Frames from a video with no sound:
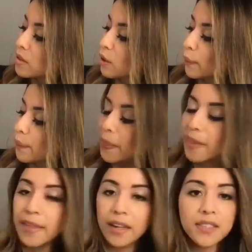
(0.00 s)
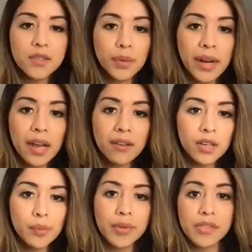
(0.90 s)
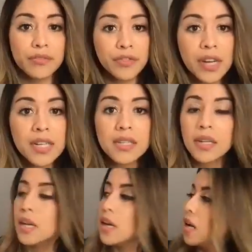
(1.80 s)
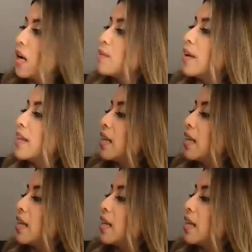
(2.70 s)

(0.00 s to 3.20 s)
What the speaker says: So that's what I have up at the front. And